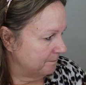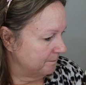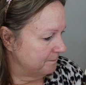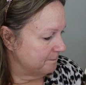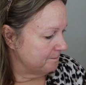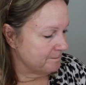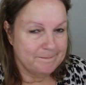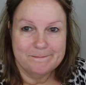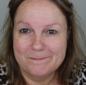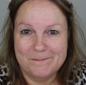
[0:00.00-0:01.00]

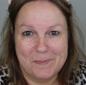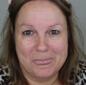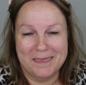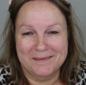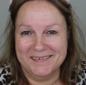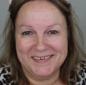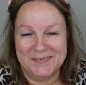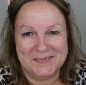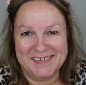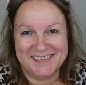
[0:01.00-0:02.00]
Mm-hmm. I
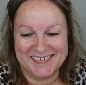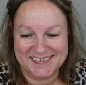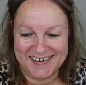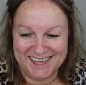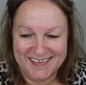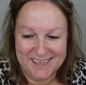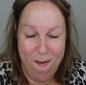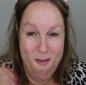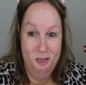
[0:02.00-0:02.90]
always just get this.